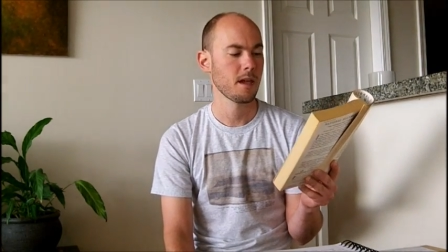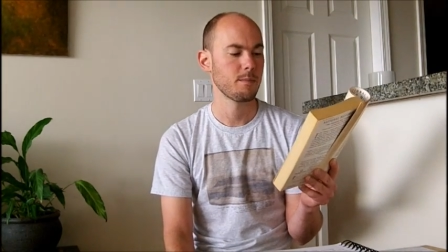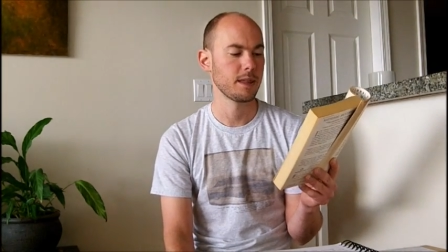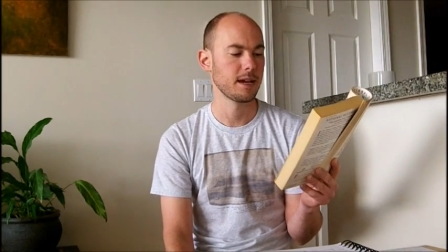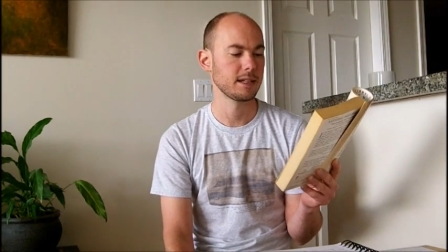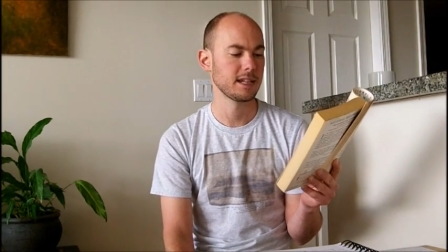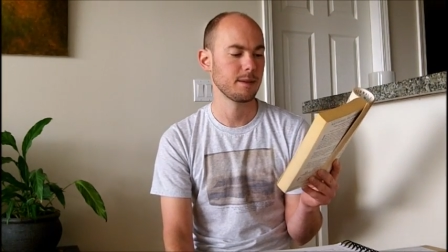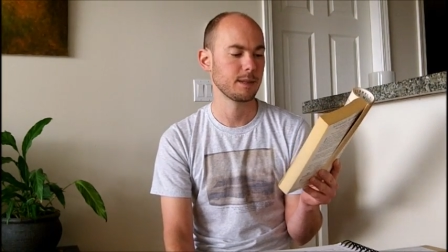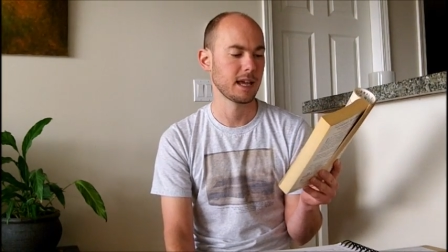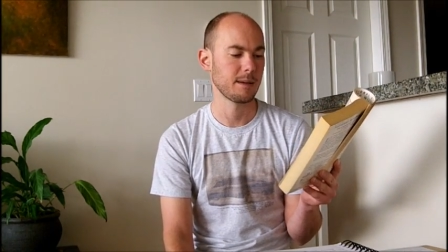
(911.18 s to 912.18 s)
By that
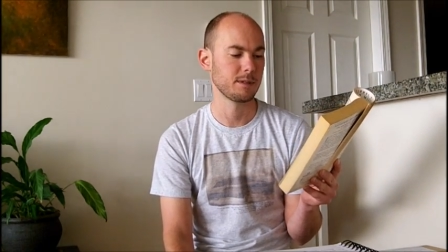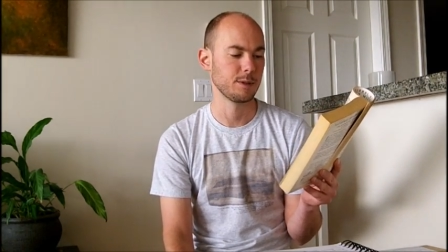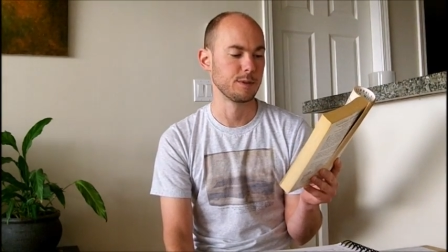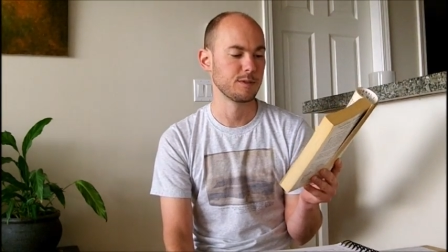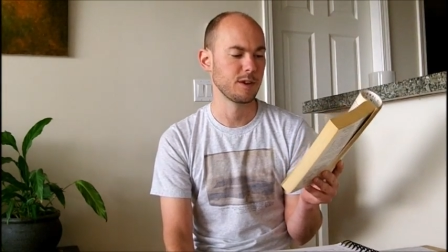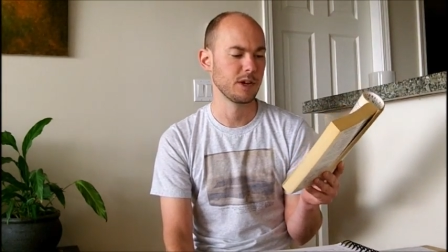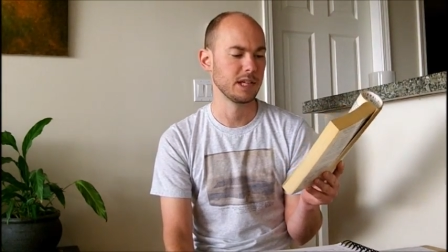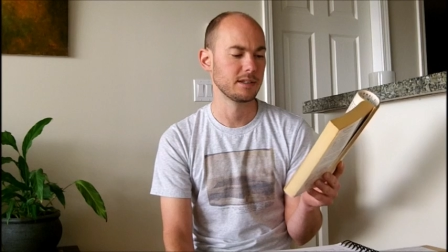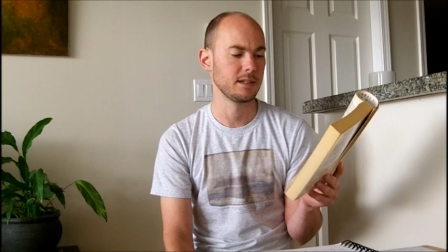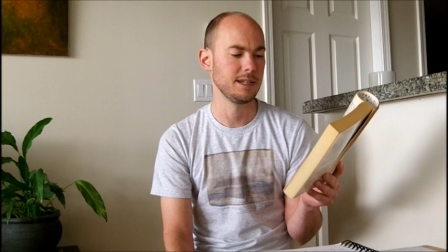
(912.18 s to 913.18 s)
time the captain was
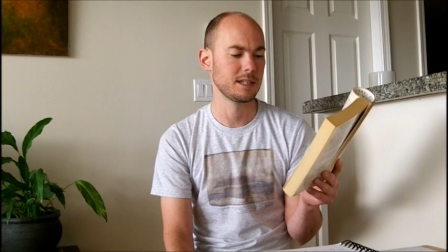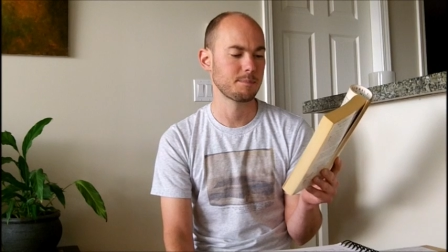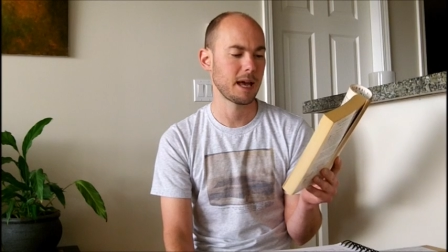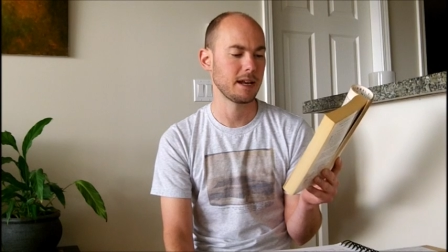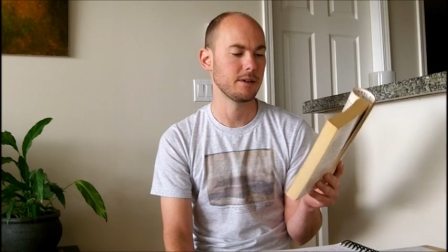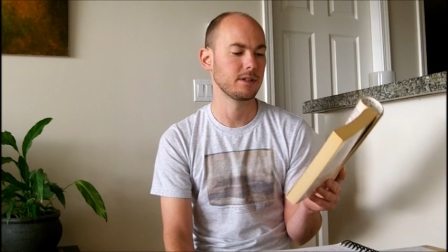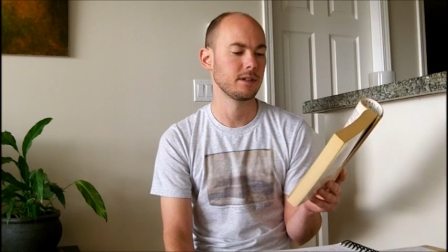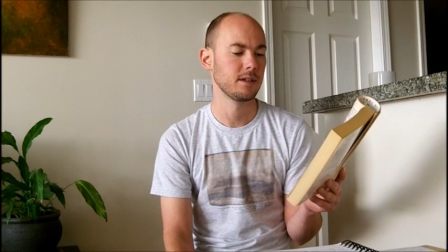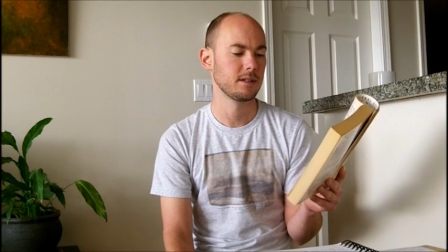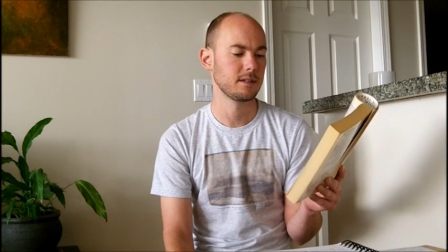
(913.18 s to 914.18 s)
furious. He spat out,
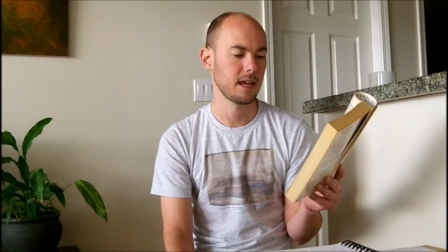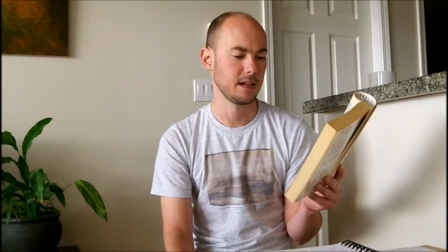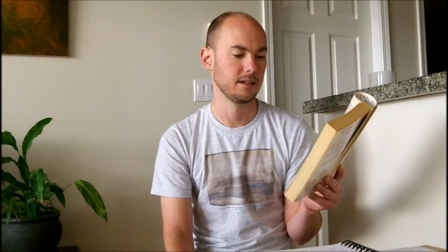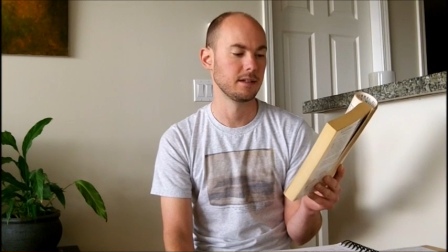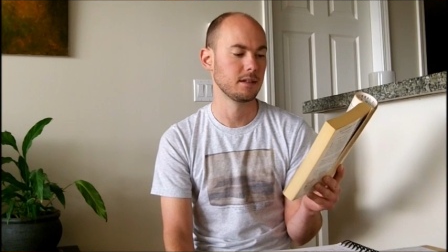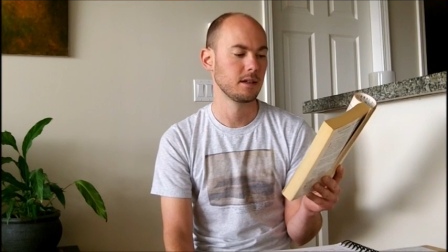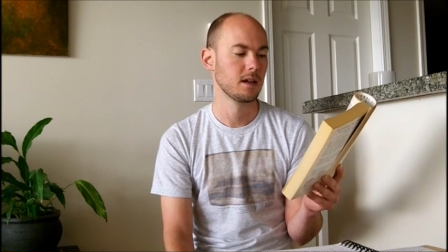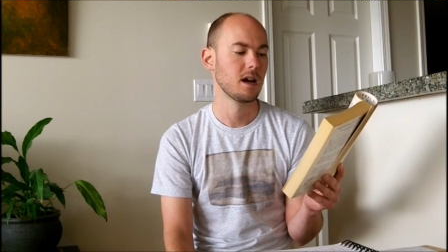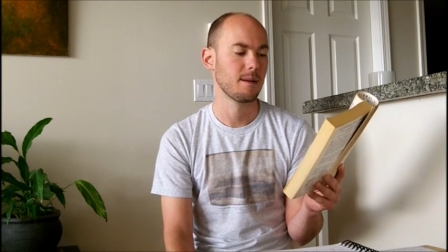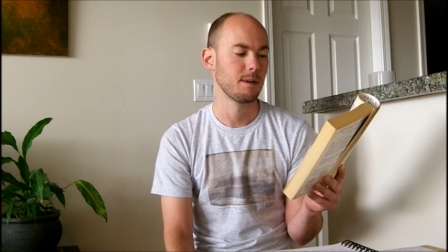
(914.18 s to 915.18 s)
Send,
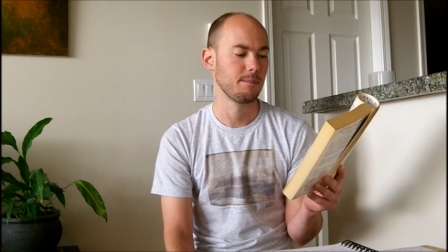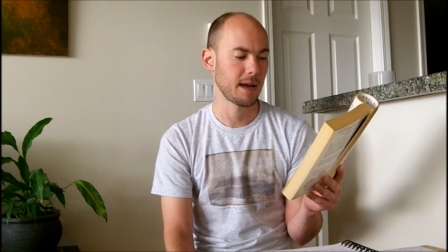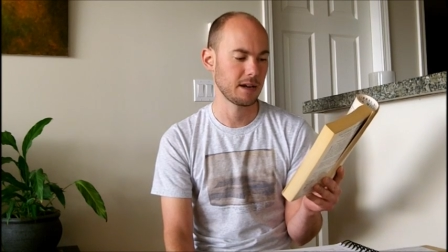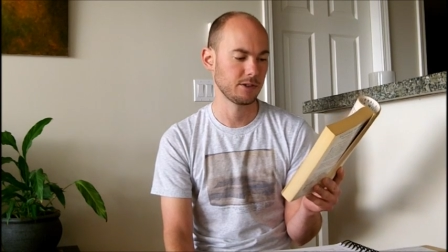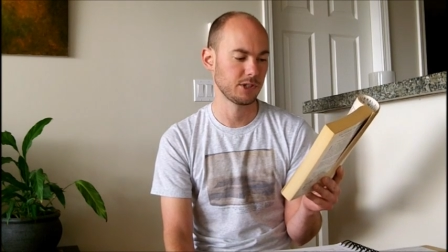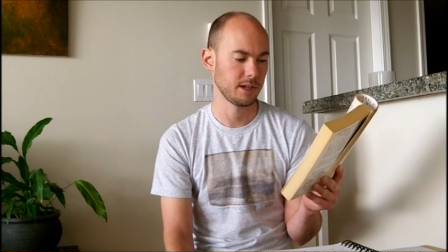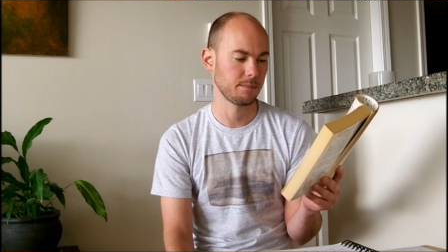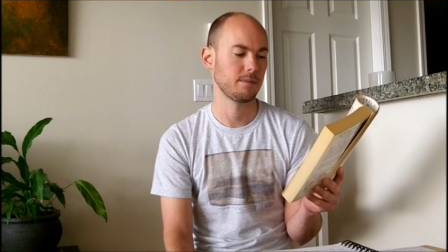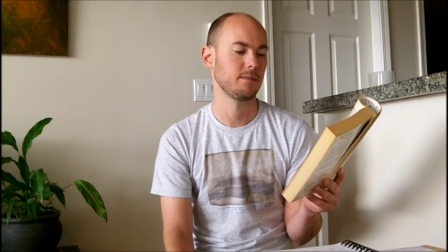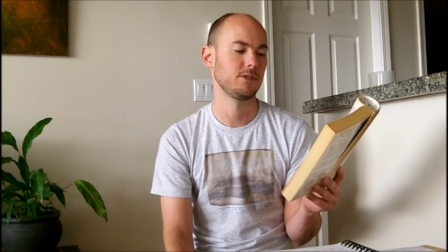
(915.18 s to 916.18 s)
I'm a
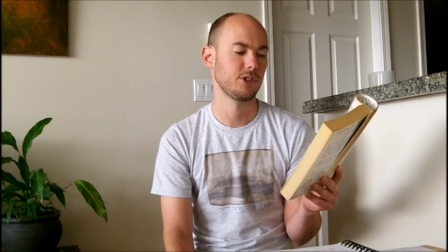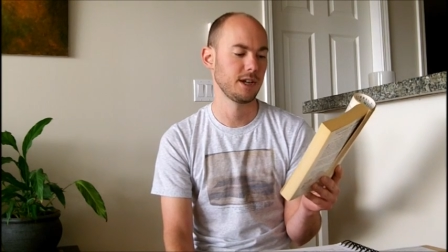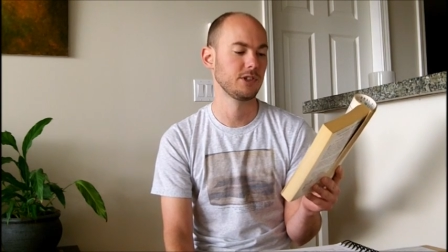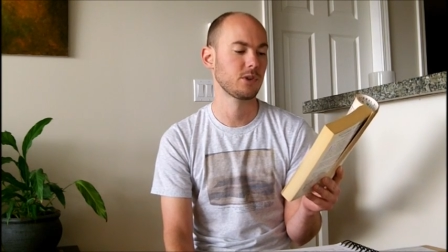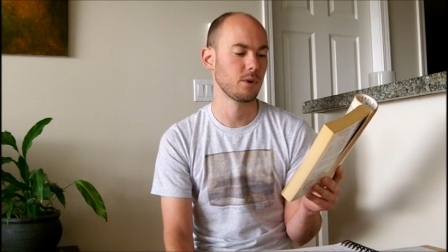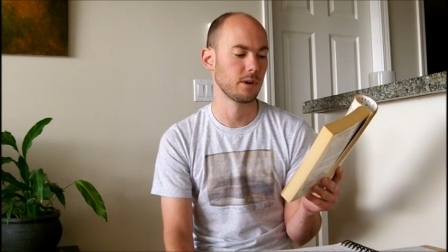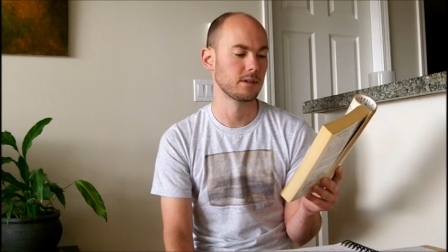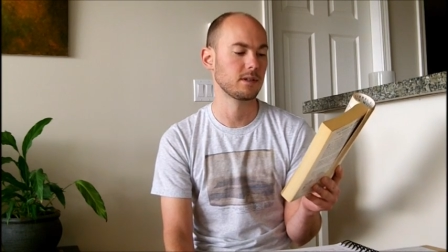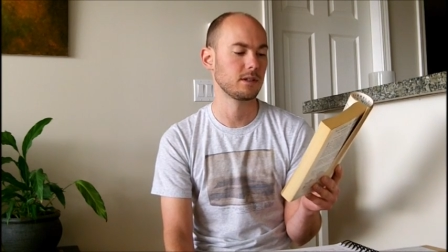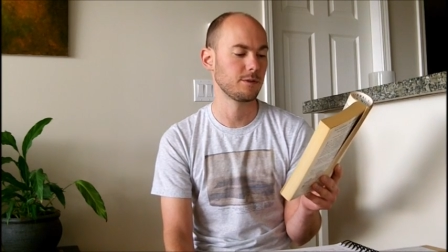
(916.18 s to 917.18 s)
battleship, change
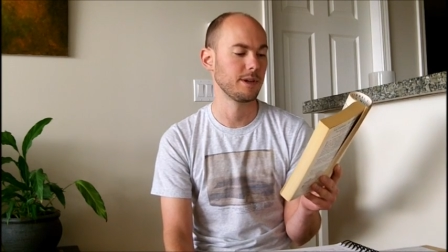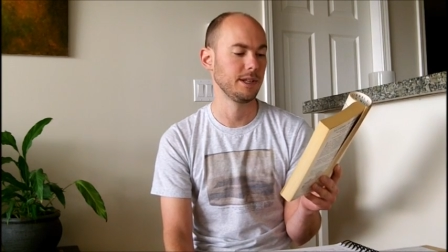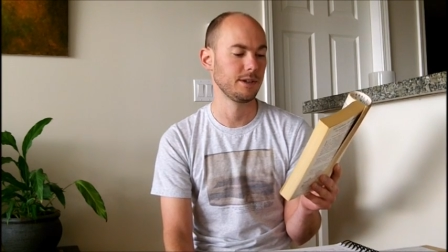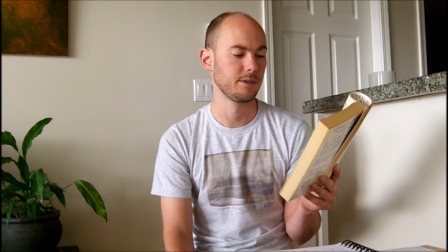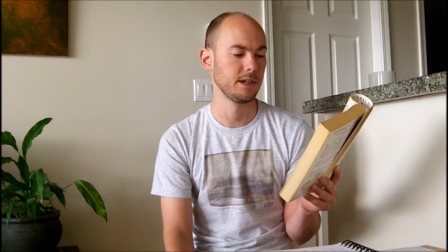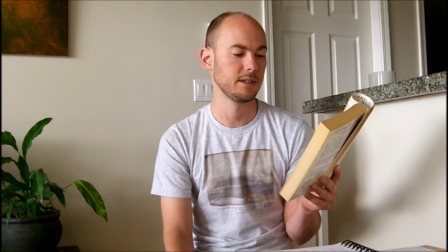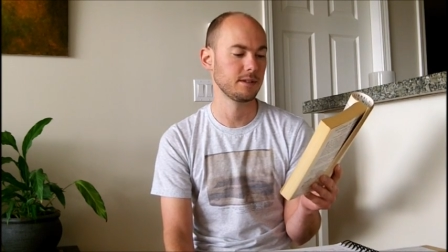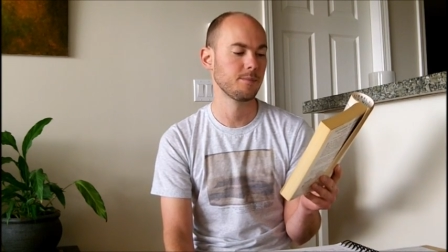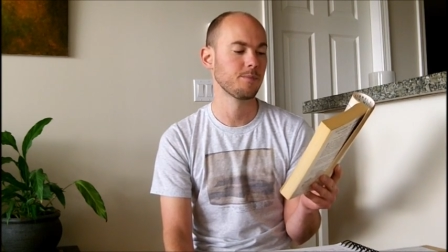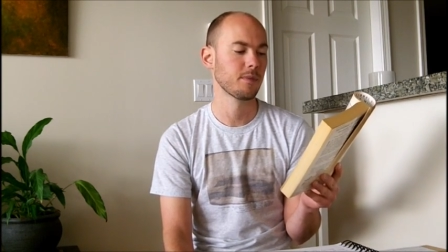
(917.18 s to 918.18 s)
course 20
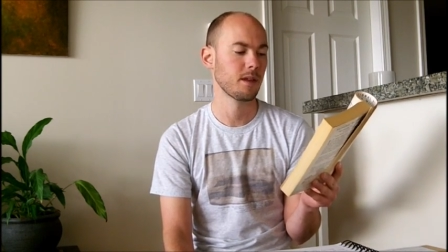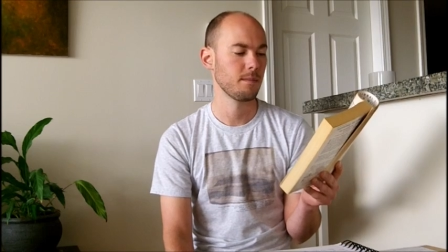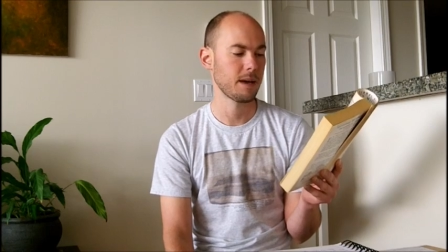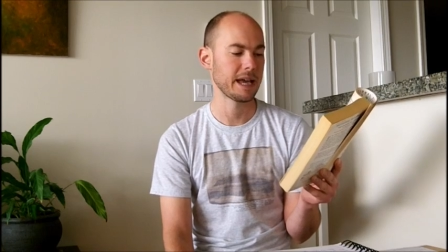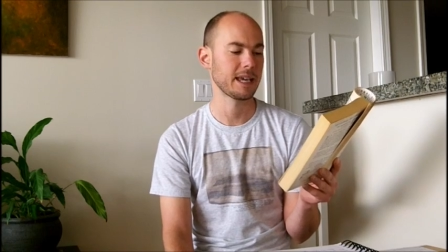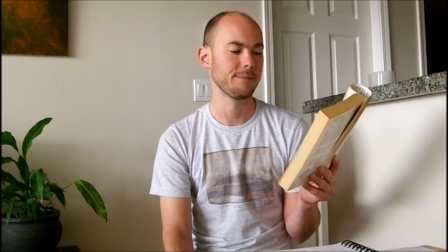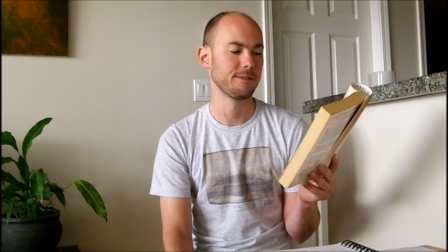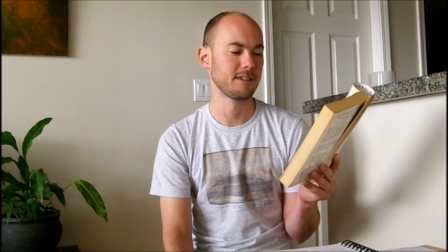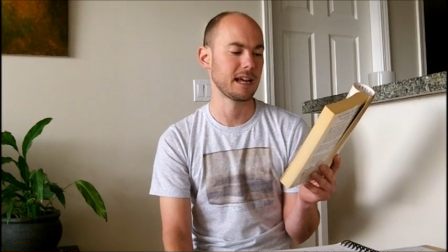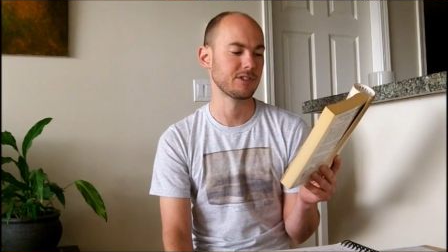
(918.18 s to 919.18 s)
degrees. Back came the
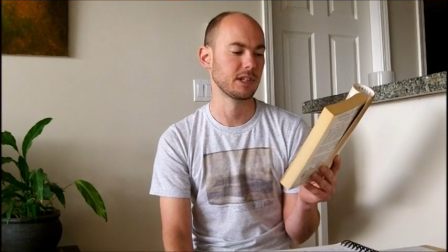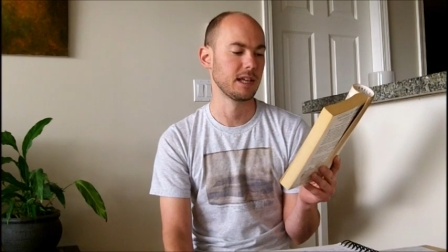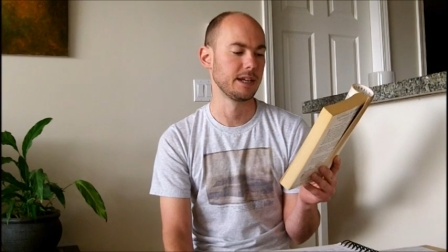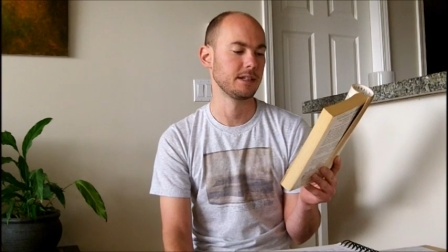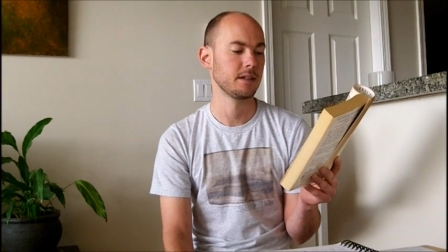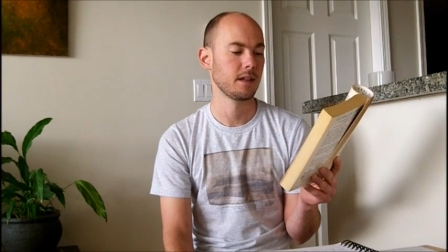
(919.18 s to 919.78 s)
flashing light.